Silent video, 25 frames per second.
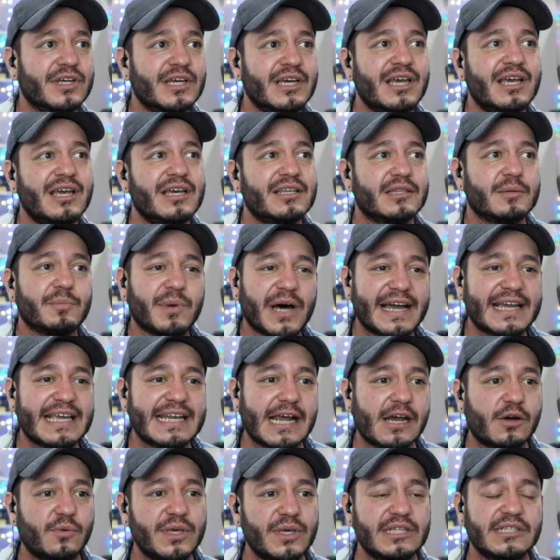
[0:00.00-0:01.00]
The Pocket
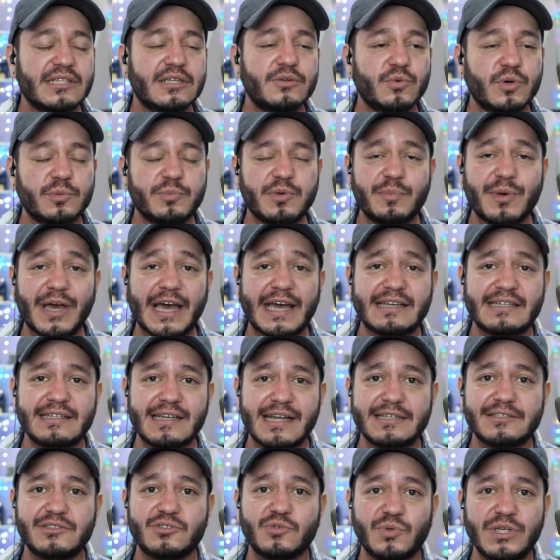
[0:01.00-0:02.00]
Now Weekly will be back
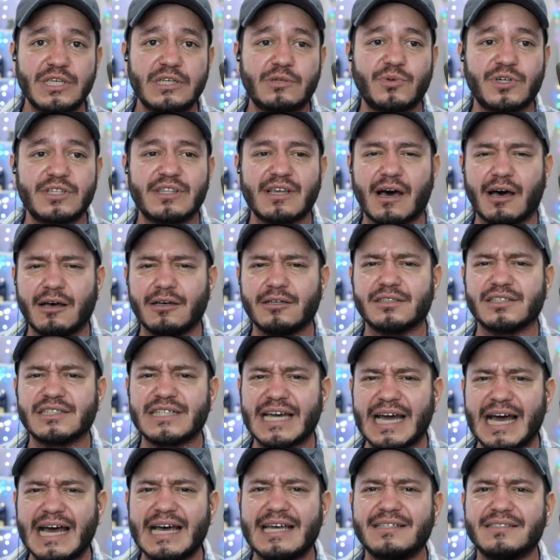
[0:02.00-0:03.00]
next week with all
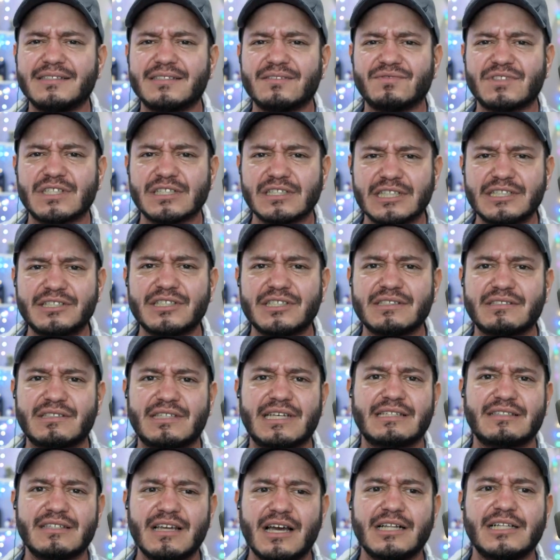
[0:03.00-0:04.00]
kinds of delicious
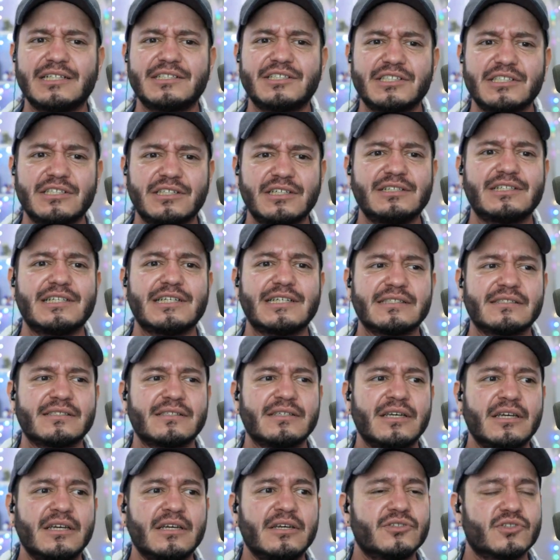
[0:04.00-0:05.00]
technology goodness,
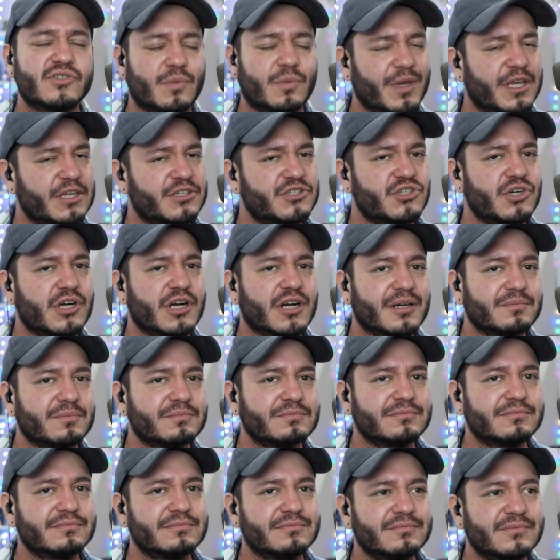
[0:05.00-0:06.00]
so make sure
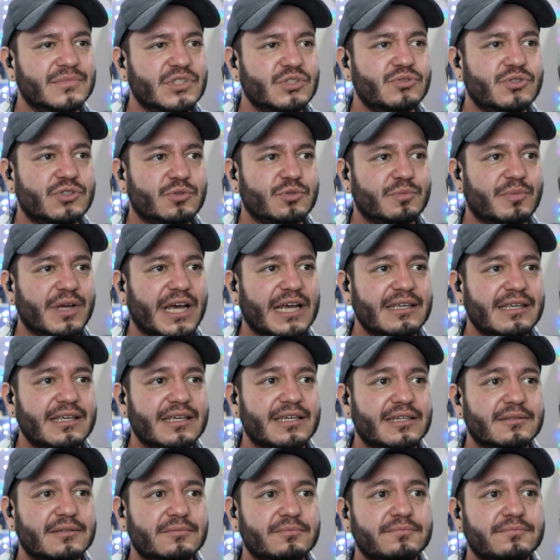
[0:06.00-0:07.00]
you tune back in.